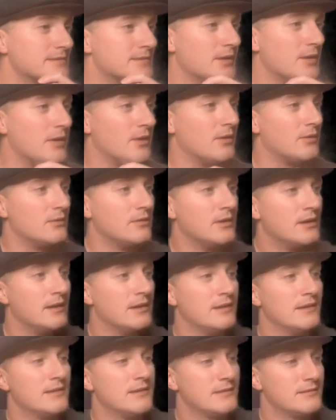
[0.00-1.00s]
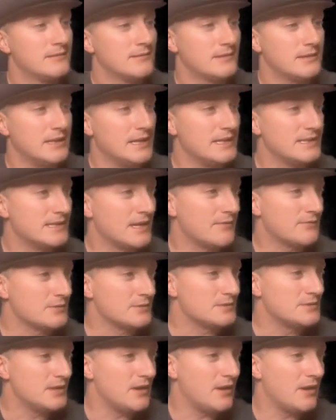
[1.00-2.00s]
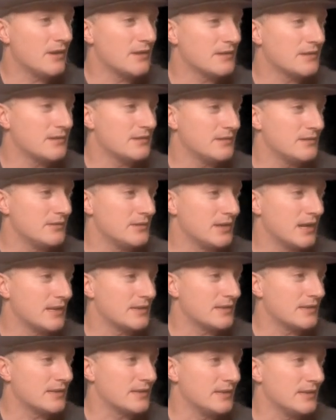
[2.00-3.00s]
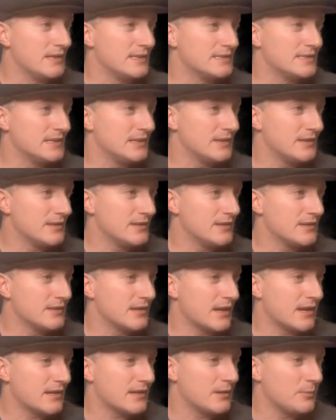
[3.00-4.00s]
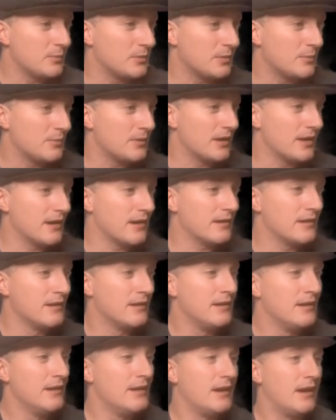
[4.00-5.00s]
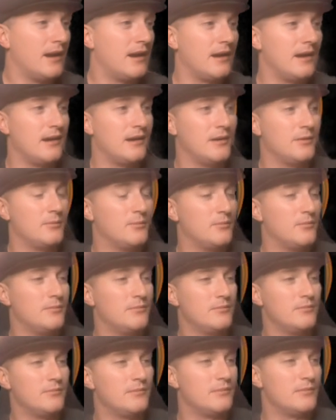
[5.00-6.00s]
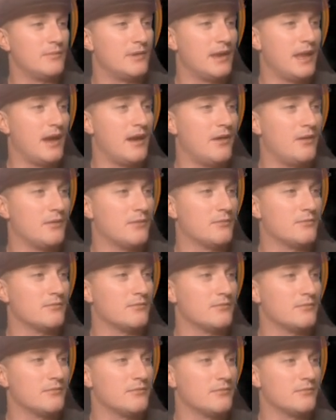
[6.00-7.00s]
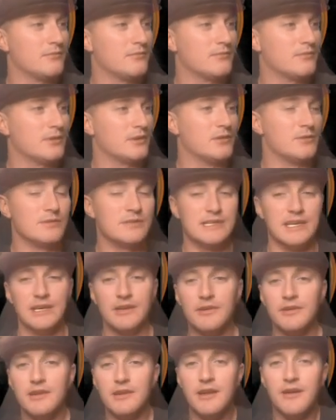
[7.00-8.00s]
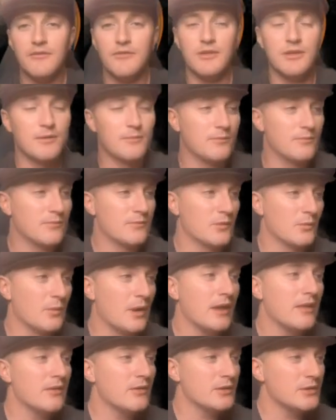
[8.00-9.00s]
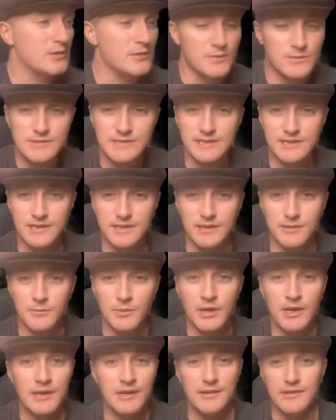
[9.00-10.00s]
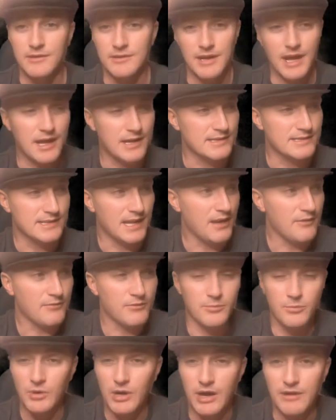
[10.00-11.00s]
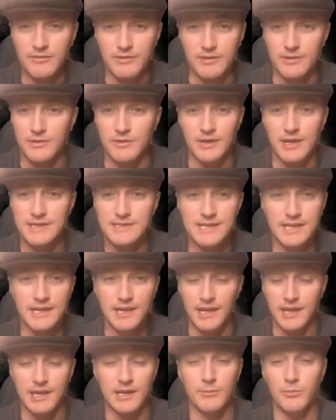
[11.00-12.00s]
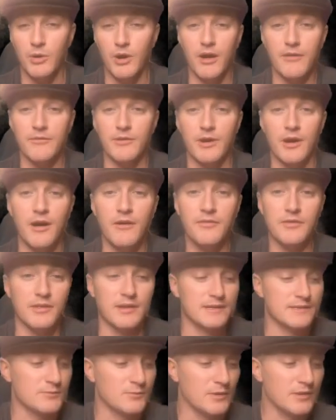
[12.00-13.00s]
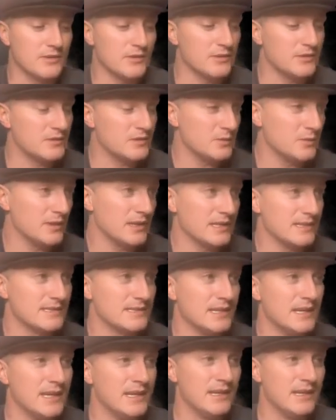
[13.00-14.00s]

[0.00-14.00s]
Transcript: So clays after dark, you got the clays here, you got a couple up there. Um, now, the utility of them, the way they're using them, they're not it's not for profit. They're not taking any profit off of this. What they're doing is